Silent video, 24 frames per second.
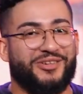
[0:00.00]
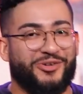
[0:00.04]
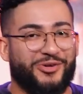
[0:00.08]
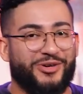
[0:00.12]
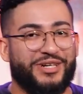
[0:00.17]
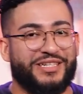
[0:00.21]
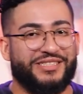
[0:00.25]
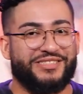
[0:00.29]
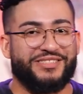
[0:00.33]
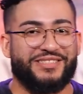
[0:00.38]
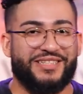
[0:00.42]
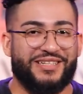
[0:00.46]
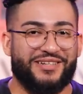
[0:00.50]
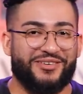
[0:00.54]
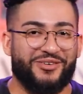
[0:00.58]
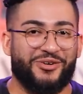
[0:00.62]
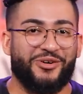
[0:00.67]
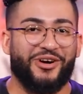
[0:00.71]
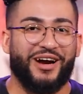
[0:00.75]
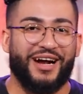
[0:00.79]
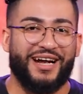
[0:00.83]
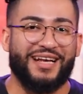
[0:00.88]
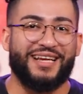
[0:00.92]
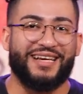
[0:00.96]
Christian,
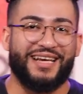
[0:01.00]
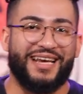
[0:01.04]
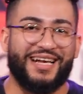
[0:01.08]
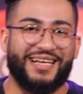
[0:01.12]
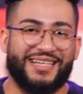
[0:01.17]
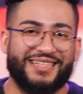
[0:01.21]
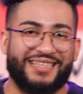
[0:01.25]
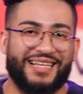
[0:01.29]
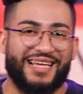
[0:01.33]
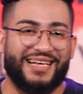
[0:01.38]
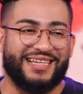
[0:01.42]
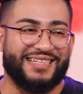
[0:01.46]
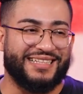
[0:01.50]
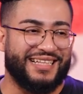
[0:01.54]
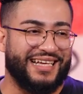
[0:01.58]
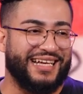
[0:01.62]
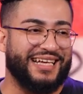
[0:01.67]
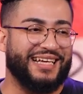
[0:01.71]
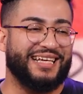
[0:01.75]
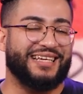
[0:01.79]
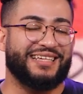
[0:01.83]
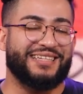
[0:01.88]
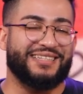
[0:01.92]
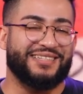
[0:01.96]
right? Like, like
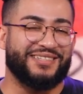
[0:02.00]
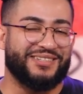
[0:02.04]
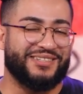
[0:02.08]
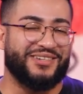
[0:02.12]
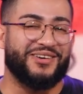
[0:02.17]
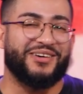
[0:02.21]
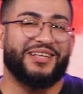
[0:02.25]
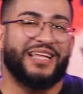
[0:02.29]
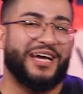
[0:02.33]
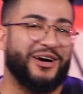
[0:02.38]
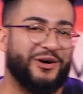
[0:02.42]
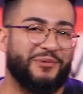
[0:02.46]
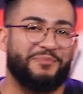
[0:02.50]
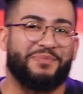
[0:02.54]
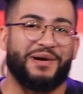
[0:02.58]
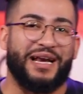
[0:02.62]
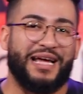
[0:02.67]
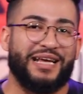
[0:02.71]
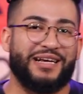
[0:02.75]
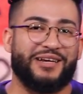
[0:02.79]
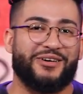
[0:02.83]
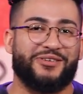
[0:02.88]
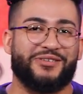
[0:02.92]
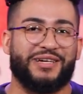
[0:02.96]
they, you know, they don't
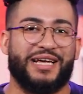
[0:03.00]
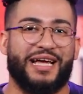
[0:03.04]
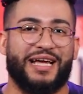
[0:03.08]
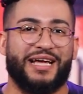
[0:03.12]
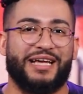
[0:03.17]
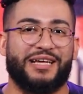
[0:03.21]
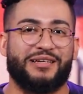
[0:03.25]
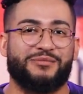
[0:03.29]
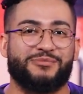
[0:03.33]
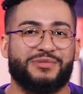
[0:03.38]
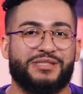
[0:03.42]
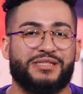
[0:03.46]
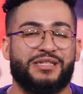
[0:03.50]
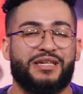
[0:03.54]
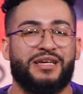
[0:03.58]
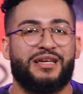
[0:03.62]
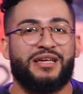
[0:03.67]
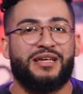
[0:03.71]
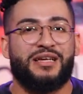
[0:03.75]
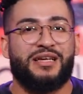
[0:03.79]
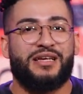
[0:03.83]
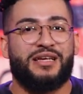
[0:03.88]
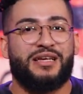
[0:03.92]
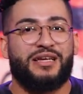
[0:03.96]
play no games.
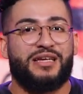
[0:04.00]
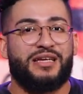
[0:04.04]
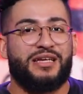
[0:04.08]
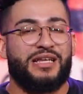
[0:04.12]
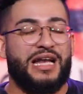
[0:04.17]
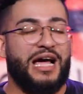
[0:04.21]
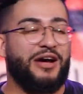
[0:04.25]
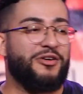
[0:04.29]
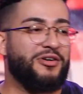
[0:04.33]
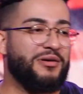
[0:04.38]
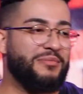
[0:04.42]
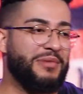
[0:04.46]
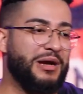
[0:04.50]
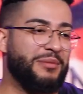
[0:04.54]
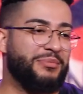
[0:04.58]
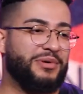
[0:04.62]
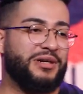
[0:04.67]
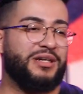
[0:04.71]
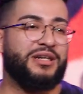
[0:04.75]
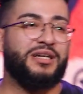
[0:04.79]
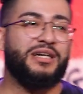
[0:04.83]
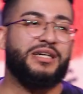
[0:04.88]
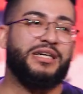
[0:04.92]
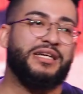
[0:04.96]
And I remember
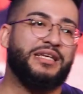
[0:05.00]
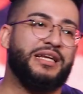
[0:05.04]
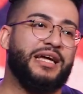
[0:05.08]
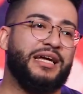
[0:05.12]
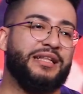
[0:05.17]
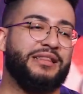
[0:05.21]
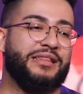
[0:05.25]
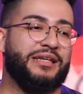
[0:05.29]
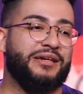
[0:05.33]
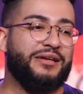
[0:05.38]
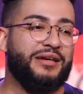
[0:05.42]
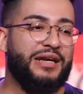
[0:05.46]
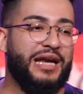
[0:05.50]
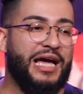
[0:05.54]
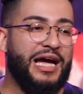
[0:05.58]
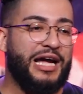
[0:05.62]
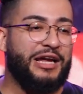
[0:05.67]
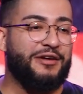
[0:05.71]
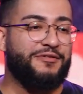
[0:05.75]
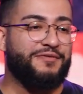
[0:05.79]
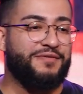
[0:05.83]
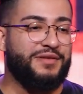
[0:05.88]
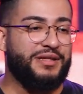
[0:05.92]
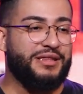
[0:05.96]
looking at their
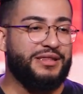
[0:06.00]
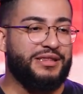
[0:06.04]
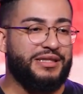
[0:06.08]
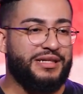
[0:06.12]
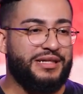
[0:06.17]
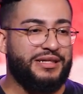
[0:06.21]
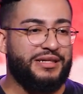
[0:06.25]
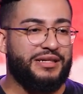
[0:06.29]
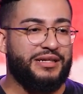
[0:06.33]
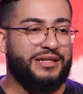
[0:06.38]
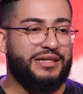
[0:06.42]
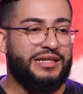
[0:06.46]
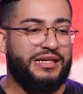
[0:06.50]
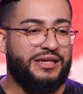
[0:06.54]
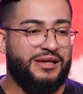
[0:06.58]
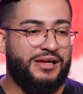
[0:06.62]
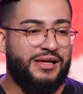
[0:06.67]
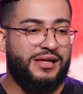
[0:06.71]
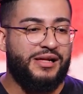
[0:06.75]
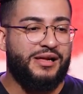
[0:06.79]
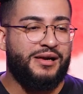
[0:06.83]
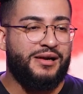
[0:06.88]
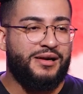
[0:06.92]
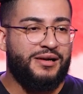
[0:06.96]
life and thinking,
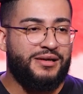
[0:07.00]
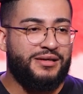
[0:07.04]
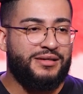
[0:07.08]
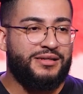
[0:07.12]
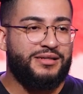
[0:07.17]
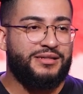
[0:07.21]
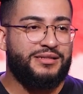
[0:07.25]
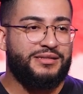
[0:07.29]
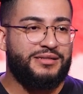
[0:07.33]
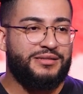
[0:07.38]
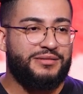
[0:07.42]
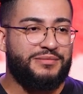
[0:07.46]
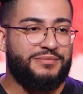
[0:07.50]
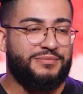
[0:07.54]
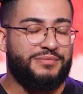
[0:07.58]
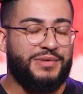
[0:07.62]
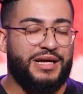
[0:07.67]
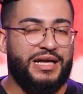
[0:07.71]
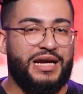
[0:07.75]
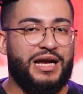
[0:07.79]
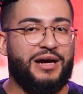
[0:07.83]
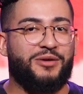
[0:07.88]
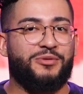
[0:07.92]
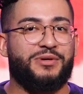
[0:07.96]

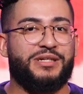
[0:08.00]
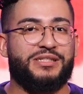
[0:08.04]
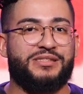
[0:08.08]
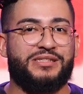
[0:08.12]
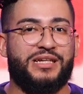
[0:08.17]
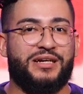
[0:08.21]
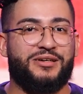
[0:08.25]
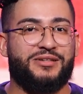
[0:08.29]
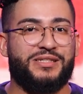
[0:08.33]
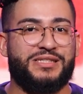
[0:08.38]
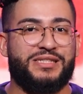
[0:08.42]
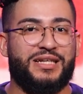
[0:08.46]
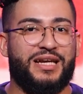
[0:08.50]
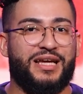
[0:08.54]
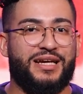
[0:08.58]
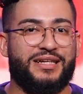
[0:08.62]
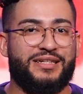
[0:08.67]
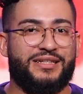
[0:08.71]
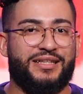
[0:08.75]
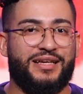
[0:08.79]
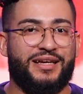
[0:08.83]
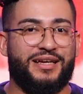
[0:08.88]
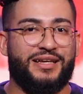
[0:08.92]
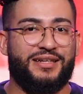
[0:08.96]
man, I wish I was
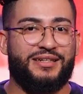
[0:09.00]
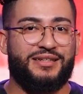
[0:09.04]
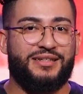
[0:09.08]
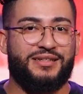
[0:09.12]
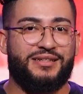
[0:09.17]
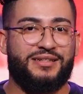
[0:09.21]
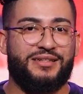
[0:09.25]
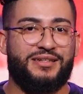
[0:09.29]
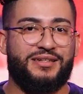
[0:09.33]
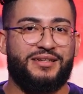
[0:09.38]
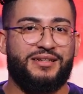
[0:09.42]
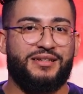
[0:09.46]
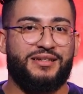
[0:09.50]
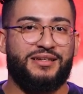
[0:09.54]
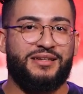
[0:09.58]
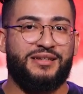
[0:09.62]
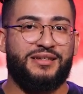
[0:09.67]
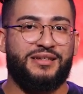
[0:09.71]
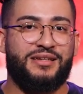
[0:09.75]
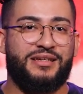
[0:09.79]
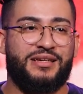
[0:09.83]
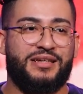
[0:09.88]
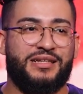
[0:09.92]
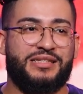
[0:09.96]
like that,
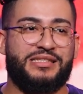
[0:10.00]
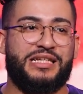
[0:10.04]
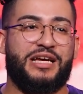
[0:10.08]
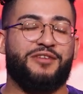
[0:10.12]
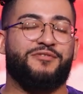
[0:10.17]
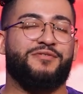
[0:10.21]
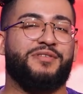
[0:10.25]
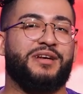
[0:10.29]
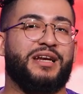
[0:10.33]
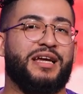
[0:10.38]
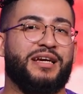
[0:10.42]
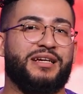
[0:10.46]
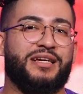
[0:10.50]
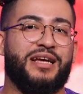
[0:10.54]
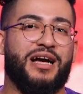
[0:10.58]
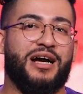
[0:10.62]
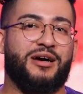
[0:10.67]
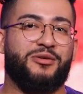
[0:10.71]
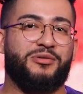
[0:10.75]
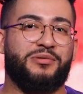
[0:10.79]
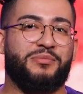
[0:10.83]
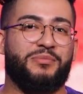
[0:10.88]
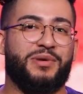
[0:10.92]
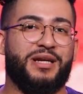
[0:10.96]
because I feel like
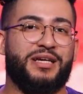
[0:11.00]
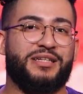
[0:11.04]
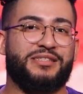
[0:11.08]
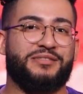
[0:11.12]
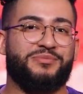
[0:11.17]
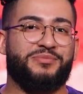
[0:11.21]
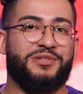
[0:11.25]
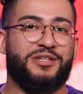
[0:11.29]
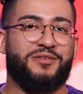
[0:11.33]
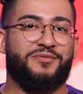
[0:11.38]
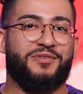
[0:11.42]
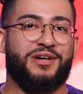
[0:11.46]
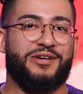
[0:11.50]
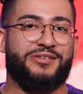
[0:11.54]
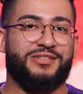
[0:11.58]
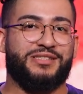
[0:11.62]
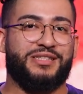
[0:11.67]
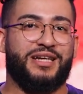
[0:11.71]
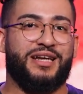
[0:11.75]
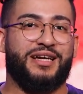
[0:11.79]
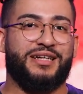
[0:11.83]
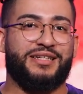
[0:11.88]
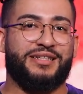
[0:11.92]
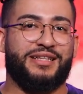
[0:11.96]
God would bless me if I
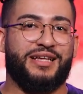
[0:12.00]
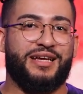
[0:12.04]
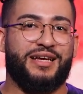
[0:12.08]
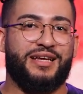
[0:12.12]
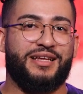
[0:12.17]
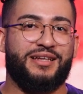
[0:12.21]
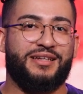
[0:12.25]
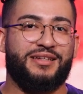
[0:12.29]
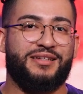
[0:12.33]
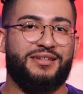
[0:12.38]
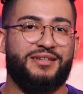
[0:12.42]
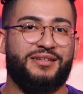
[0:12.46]
was like that.